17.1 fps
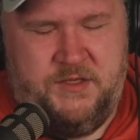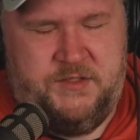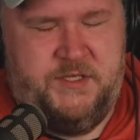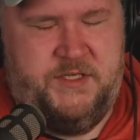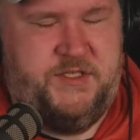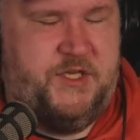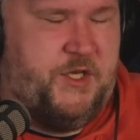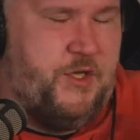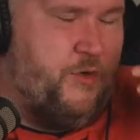
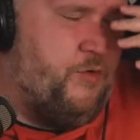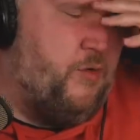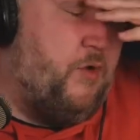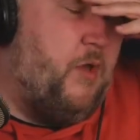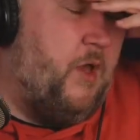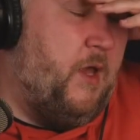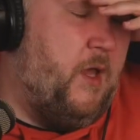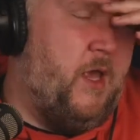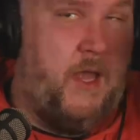two.
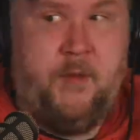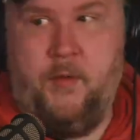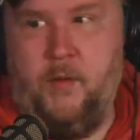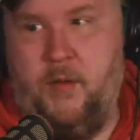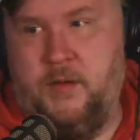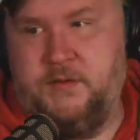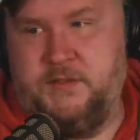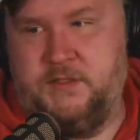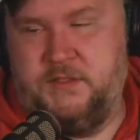And my
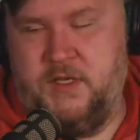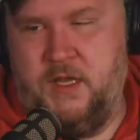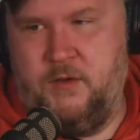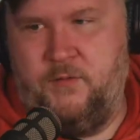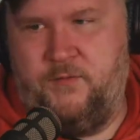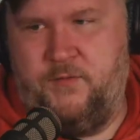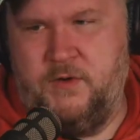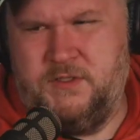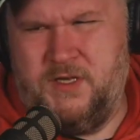mom was just like,
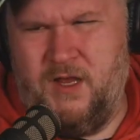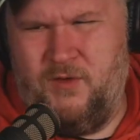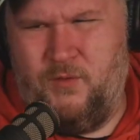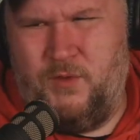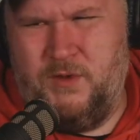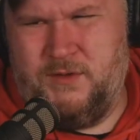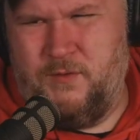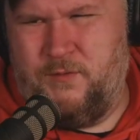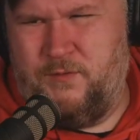first off,
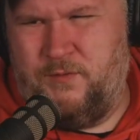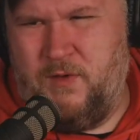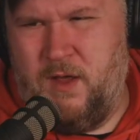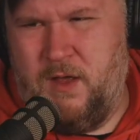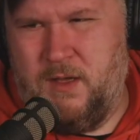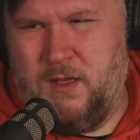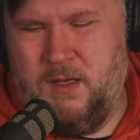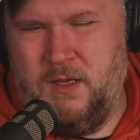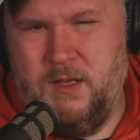what the
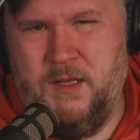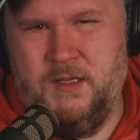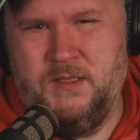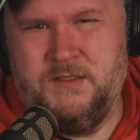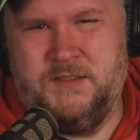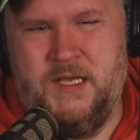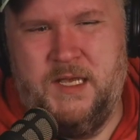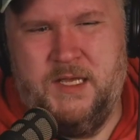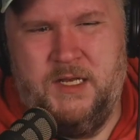fuck?
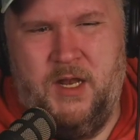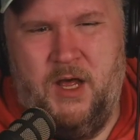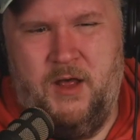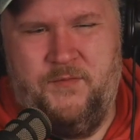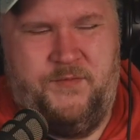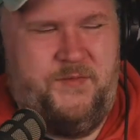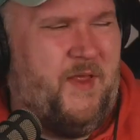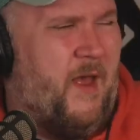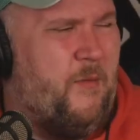Second
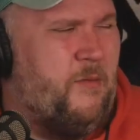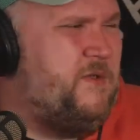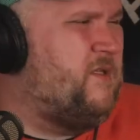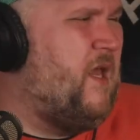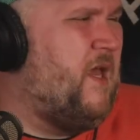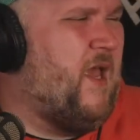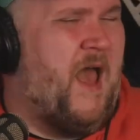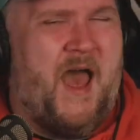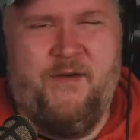off, that was
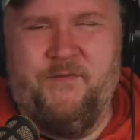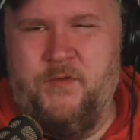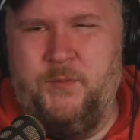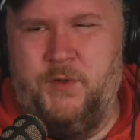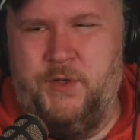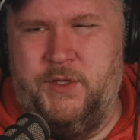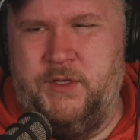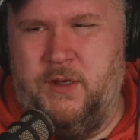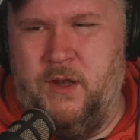like half a
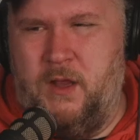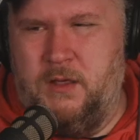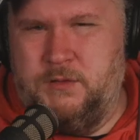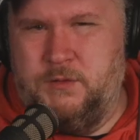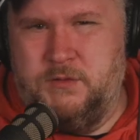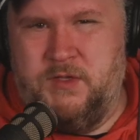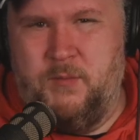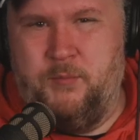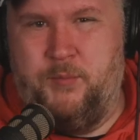million dollars
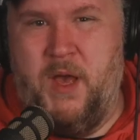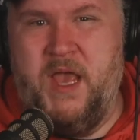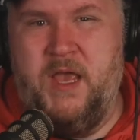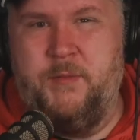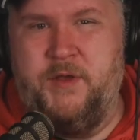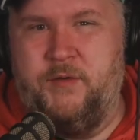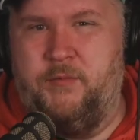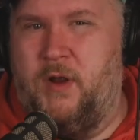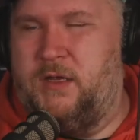worth of
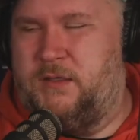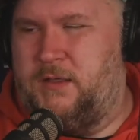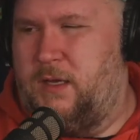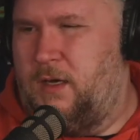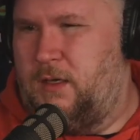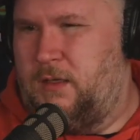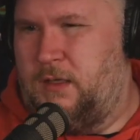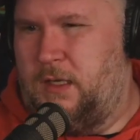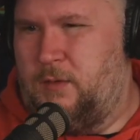baby right
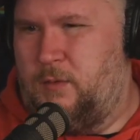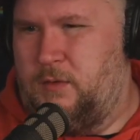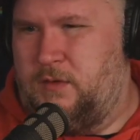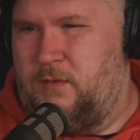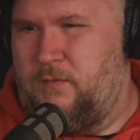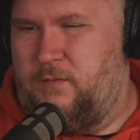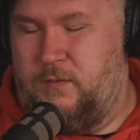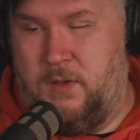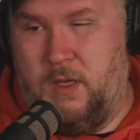there. Like, what the?
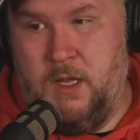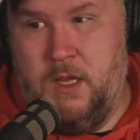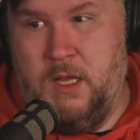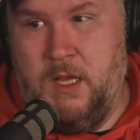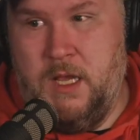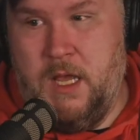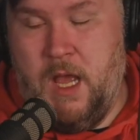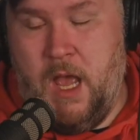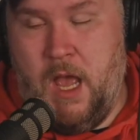F-
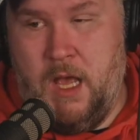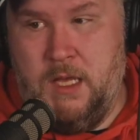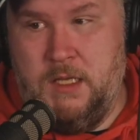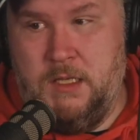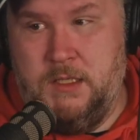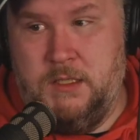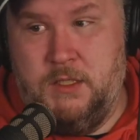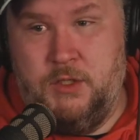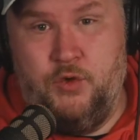
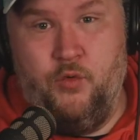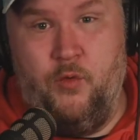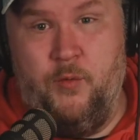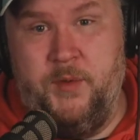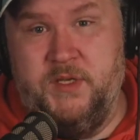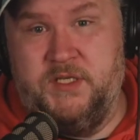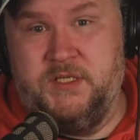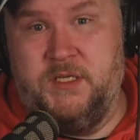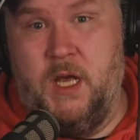you would
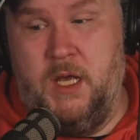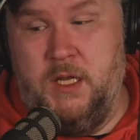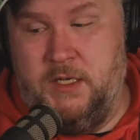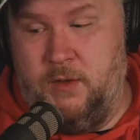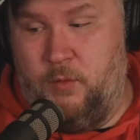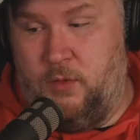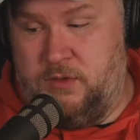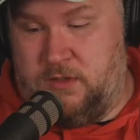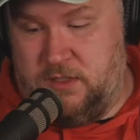be stunned
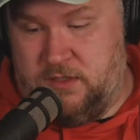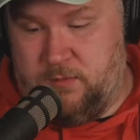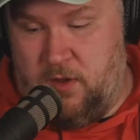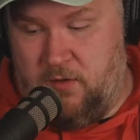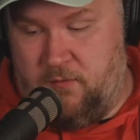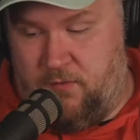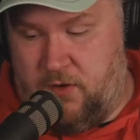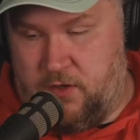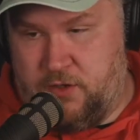at what these
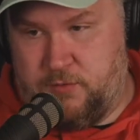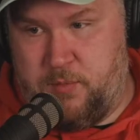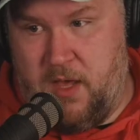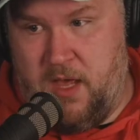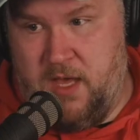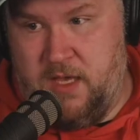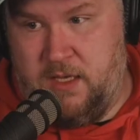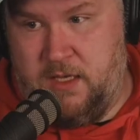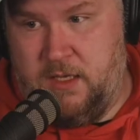motherfuckers
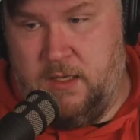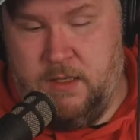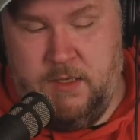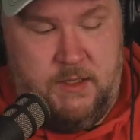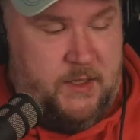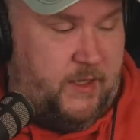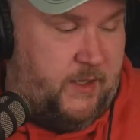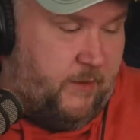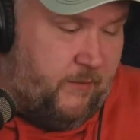pay.
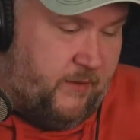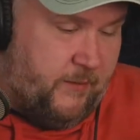Anyway,